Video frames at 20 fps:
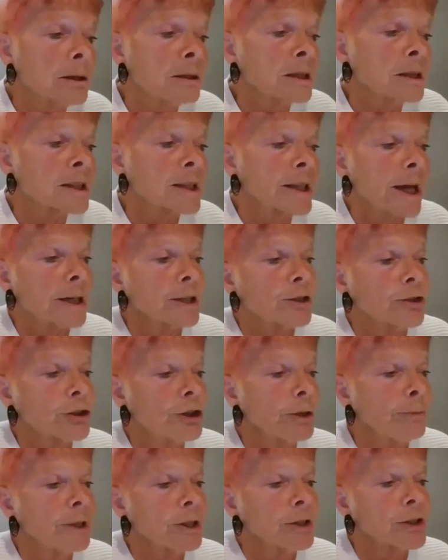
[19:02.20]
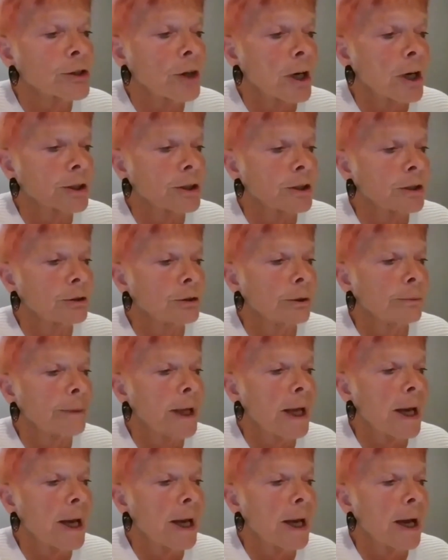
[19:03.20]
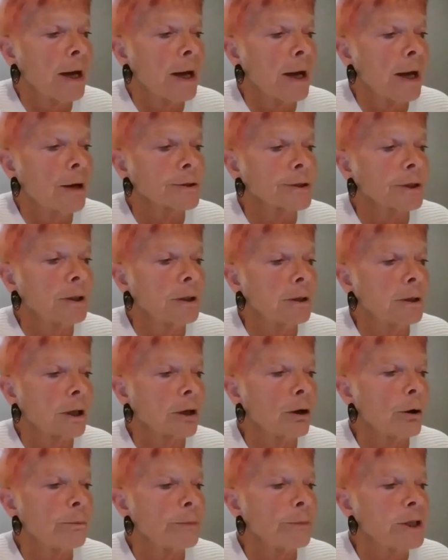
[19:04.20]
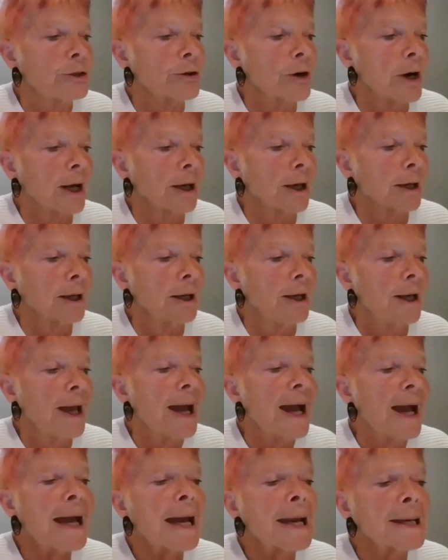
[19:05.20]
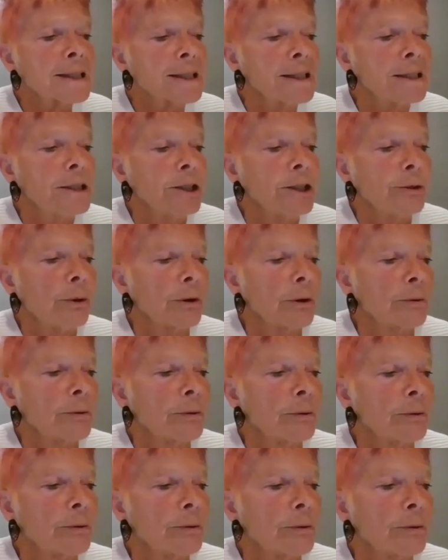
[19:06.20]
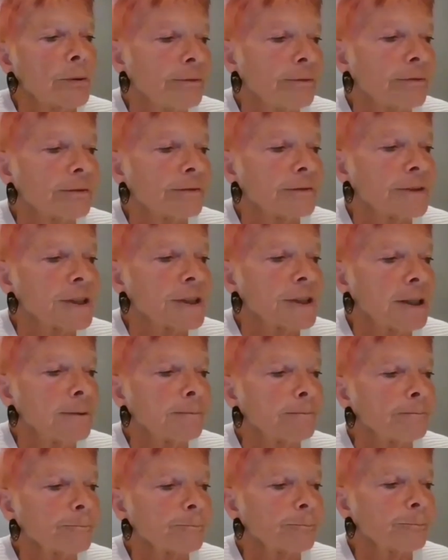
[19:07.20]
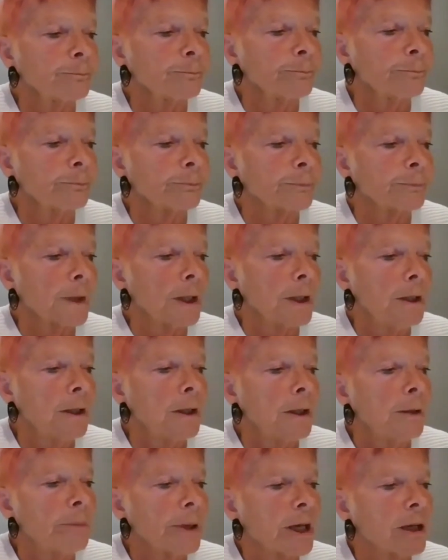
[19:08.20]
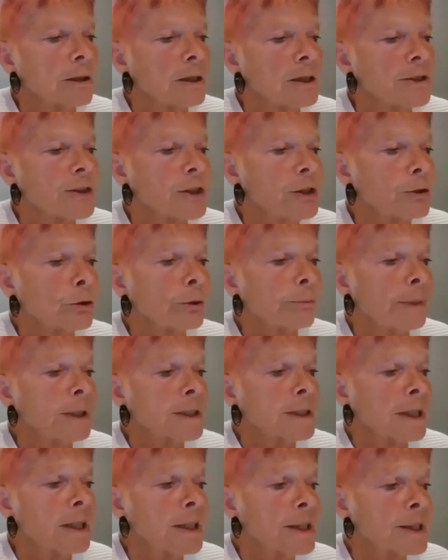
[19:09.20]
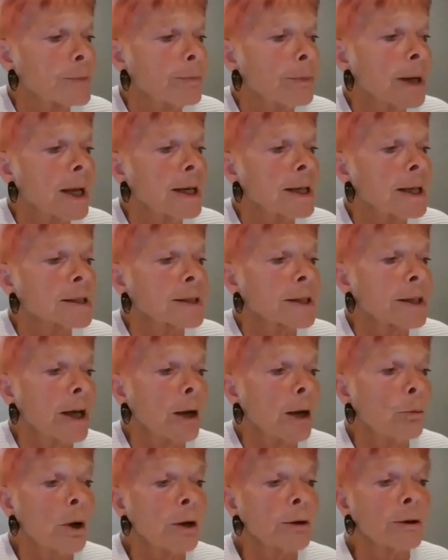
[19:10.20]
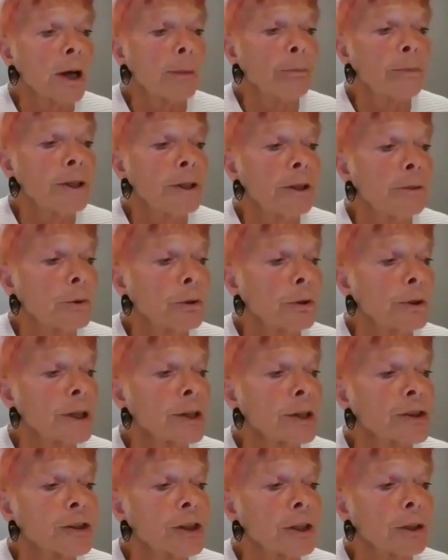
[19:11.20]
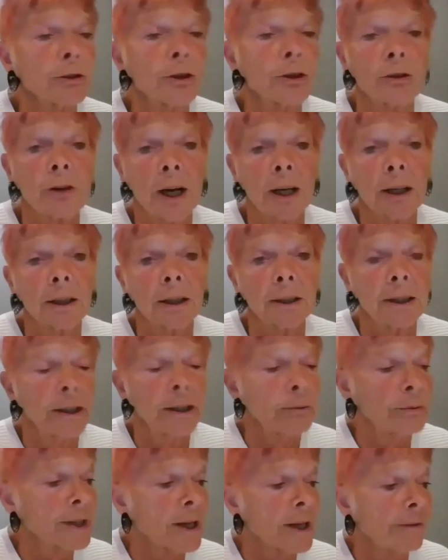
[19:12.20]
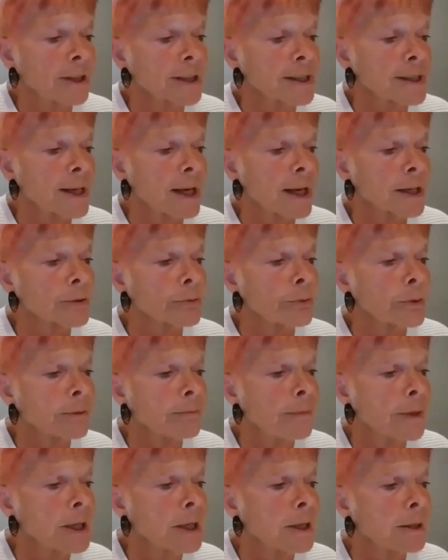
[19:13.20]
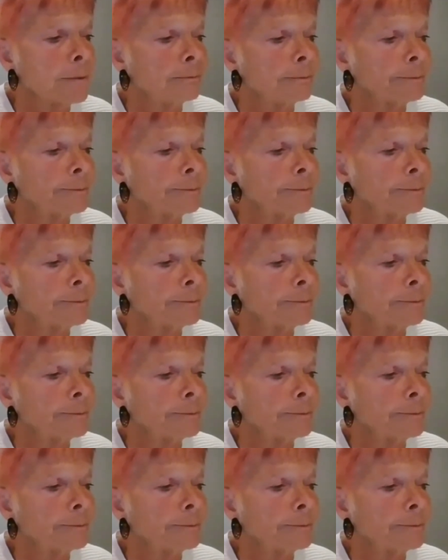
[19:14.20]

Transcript: that gym instructor took me out and got me drunk, and he knew I was only 15. Because he took me to his place and I woke up in the morning still drunk and he was having sex with me.